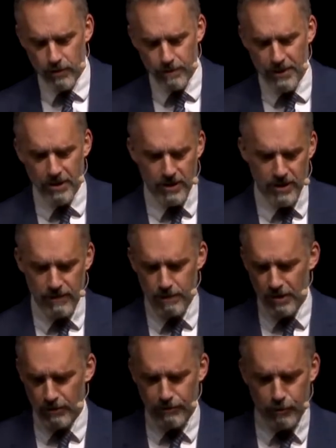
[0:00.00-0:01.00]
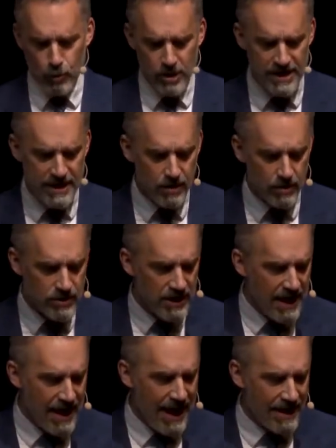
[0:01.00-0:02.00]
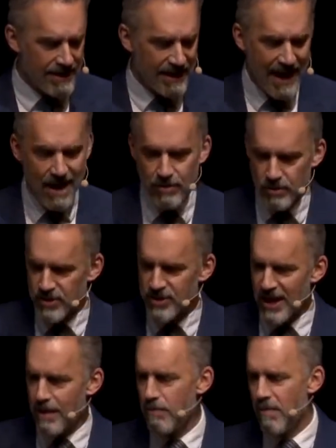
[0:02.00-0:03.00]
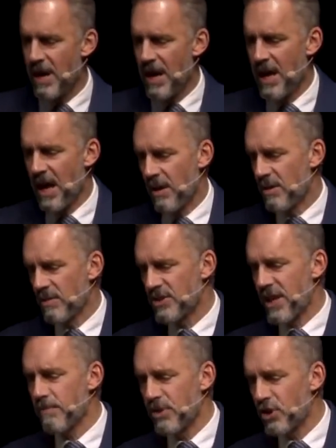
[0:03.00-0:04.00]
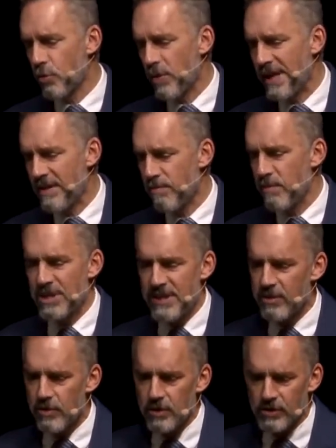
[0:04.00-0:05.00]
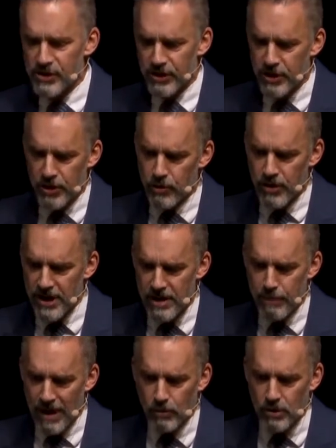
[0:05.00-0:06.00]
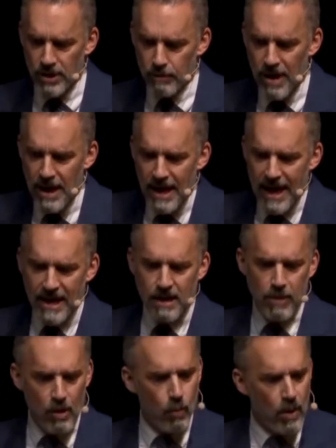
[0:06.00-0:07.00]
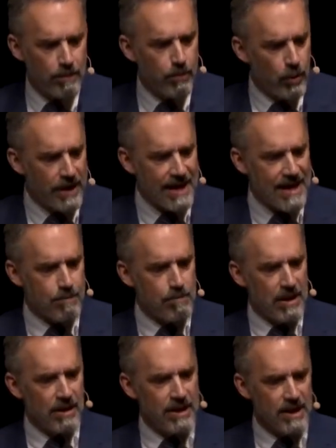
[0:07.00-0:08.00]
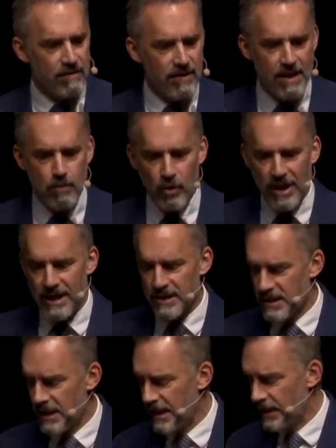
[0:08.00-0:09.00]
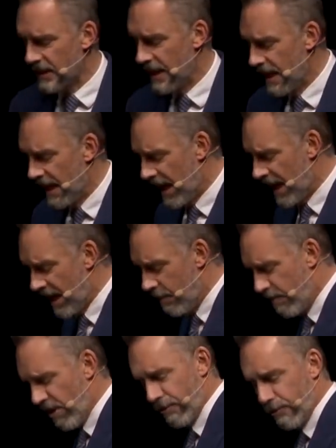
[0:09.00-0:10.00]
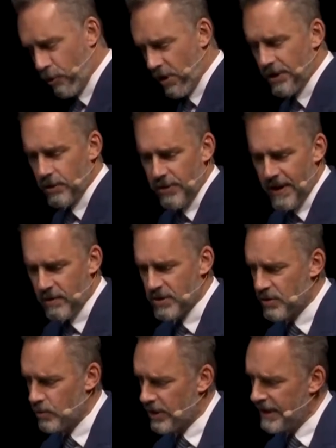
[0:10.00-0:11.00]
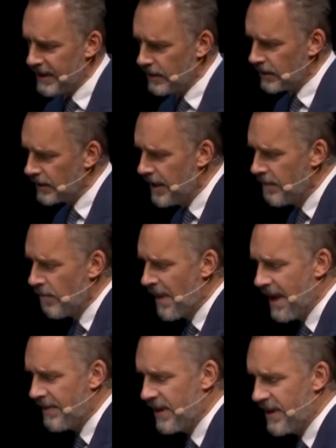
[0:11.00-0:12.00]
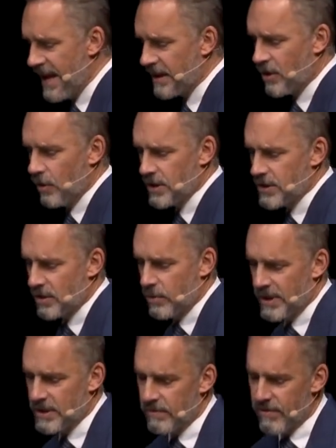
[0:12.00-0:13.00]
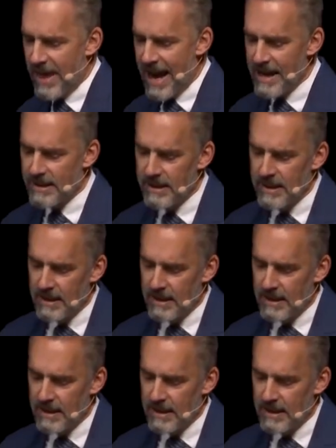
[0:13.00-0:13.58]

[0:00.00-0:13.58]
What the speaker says: a period of about 40 years and to gather some degree of material security about them. And about 1.8 million of them were exiled. About 400,000 were killed, and the net consequence of that